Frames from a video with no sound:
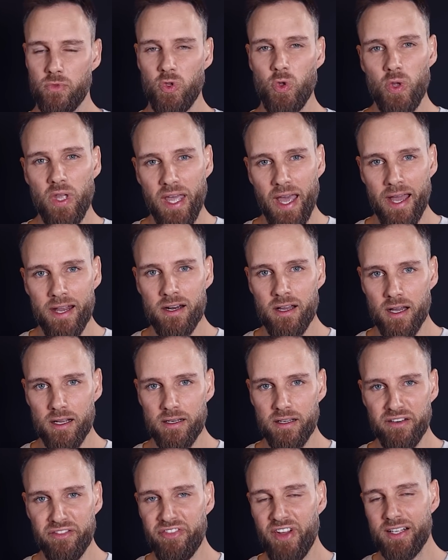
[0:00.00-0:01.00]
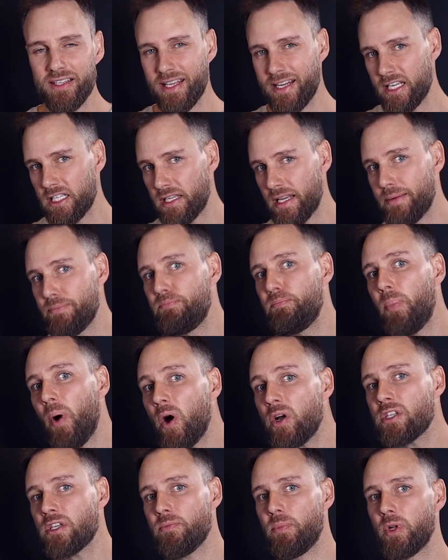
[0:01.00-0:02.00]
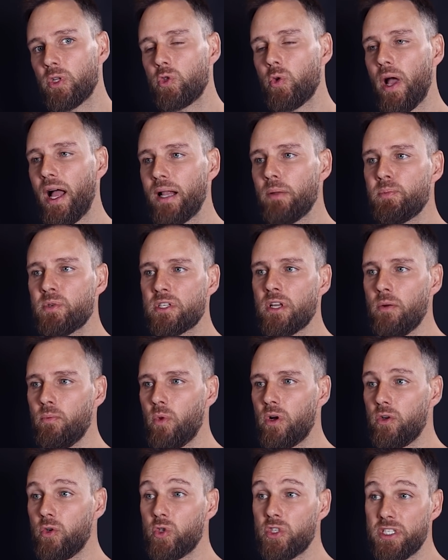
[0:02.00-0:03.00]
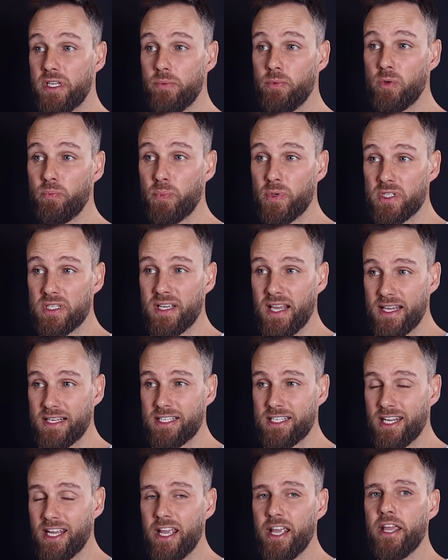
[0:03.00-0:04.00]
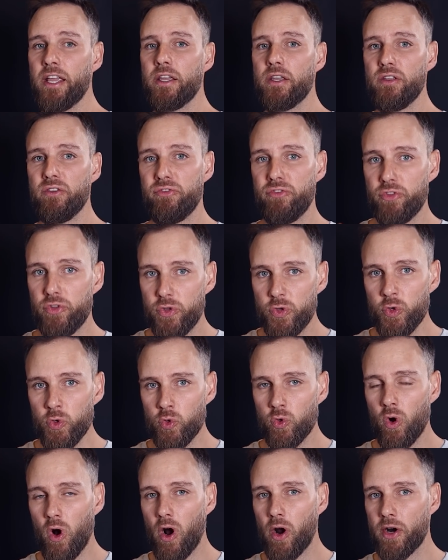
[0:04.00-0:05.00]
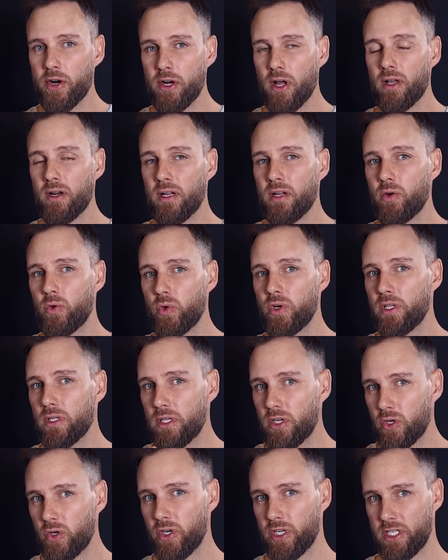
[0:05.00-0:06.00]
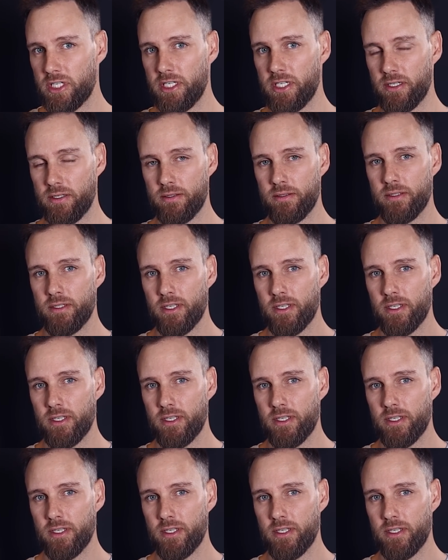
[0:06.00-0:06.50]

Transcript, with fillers: You cannot, in fact, it is impossible to help someone who's demon possessed if you are not a real Christian.